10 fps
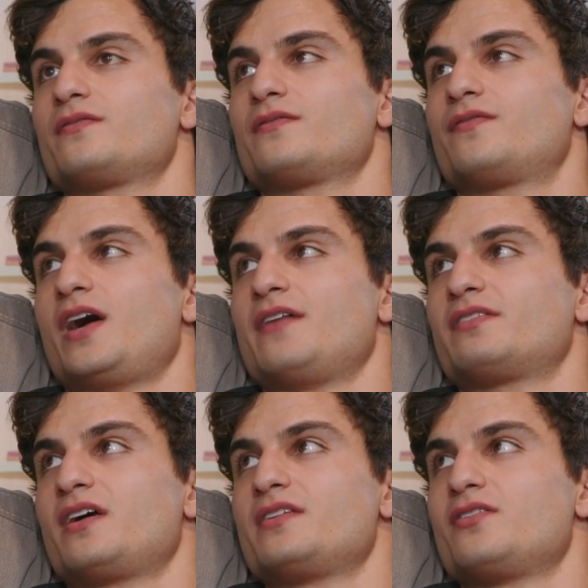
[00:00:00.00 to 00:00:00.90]
five to
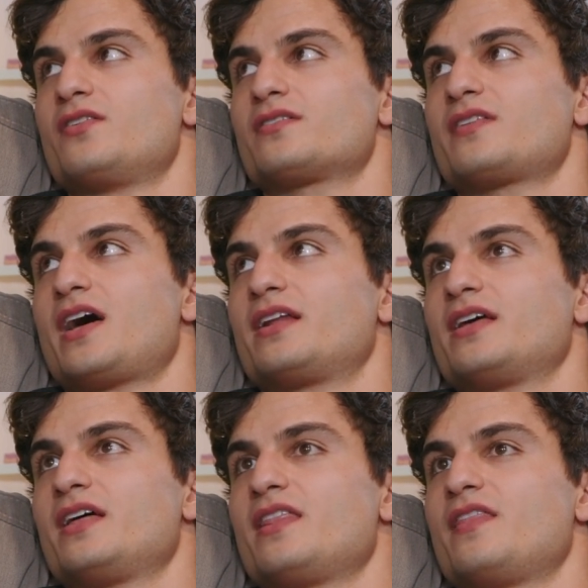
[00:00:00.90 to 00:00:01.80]
ten years that
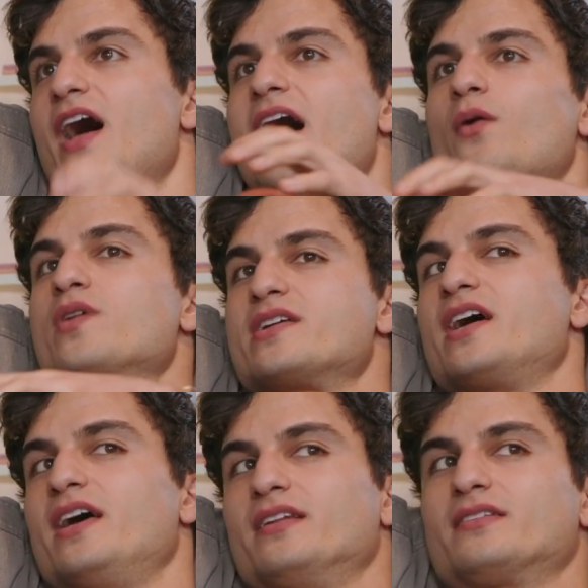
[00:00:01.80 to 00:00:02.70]
that
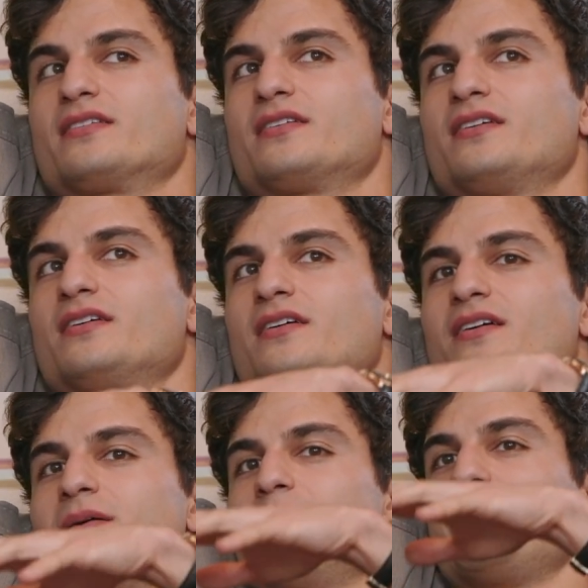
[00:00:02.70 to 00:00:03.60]
weekend,
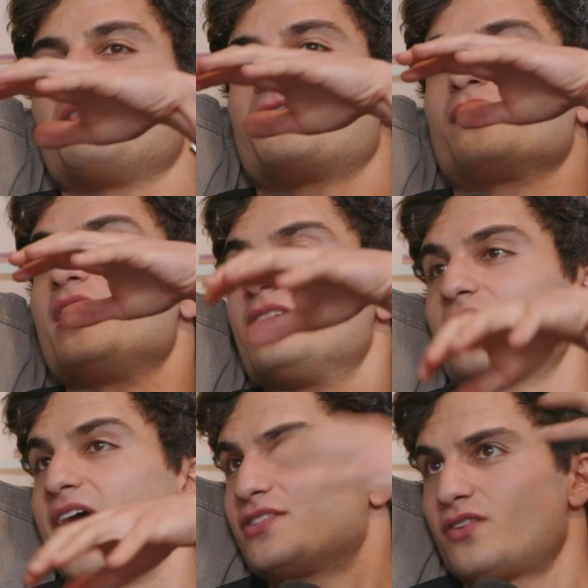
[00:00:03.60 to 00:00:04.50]
my friend,
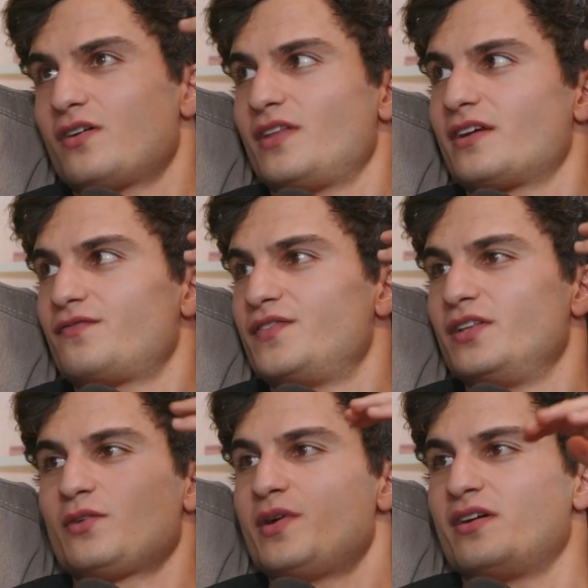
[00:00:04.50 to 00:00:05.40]
I start like
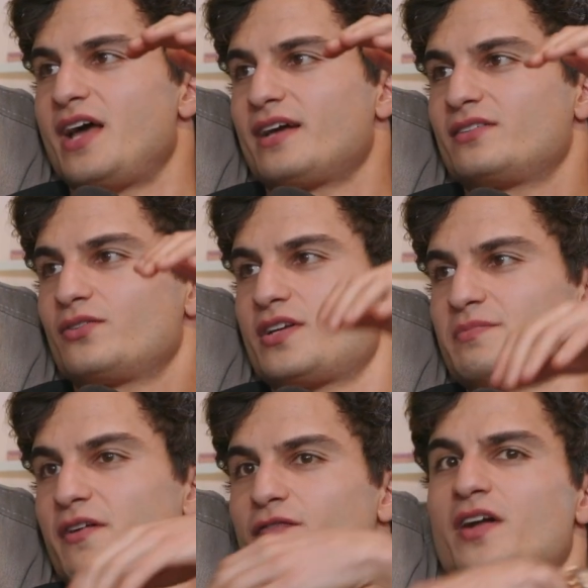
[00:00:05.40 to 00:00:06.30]
feeling weird and acting a little crazy.
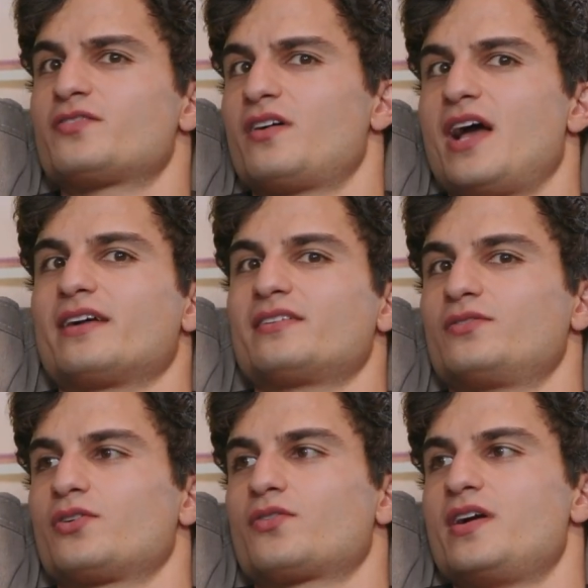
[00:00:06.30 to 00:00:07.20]
My friends start acting a
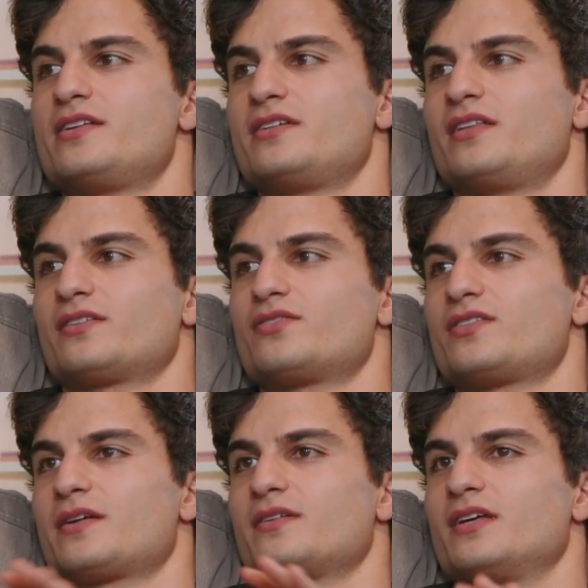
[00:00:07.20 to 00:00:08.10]
little crazy. Like there's
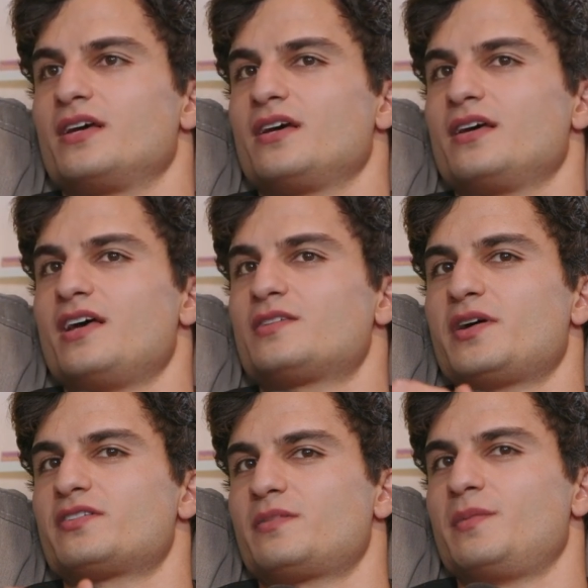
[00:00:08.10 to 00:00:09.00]
like,
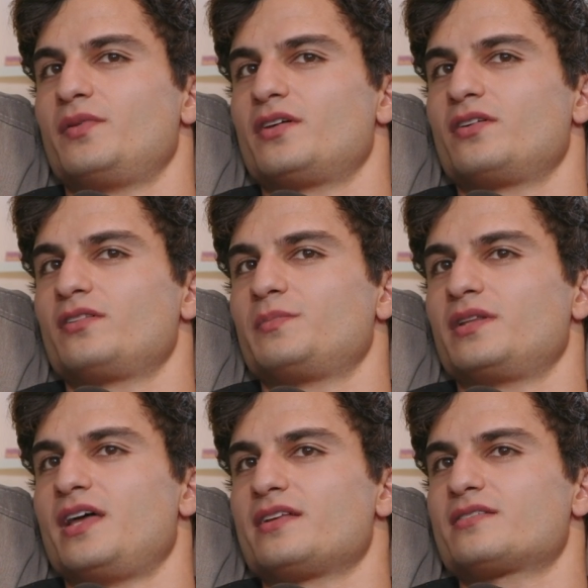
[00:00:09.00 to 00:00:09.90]
especially the people that are a little bit
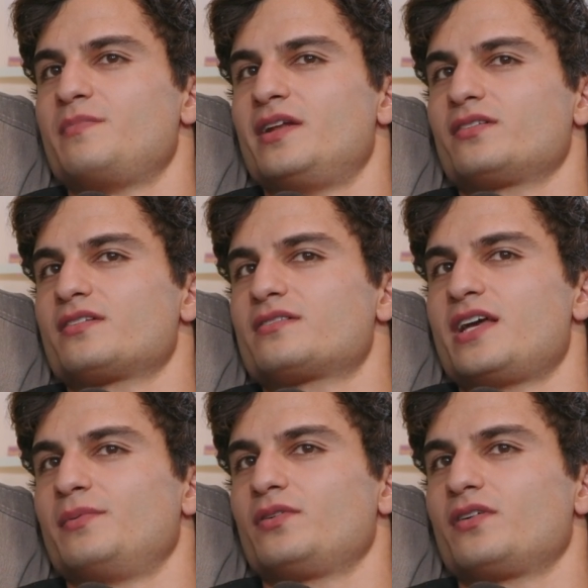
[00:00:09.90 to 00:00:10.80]
less mentally
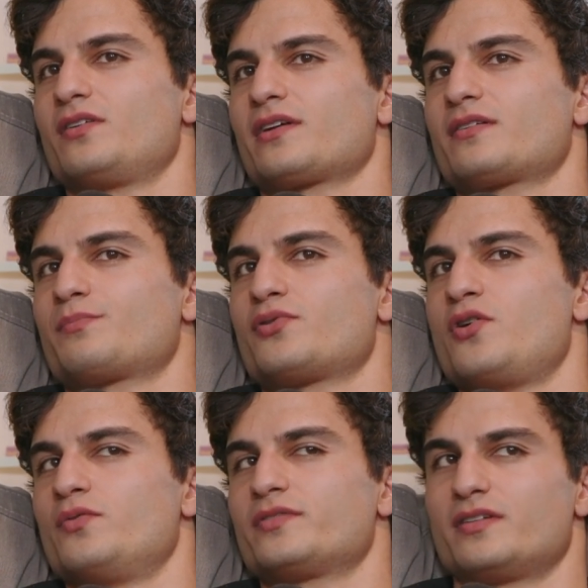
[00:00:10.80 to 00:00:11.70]
stable or like
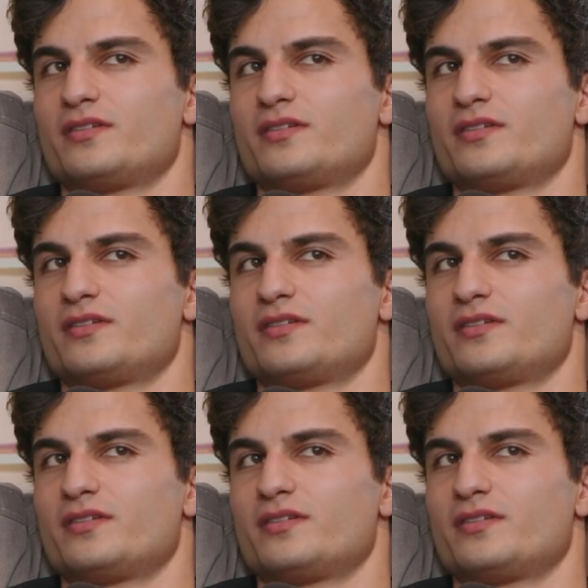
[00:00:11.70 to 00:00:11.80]
prone to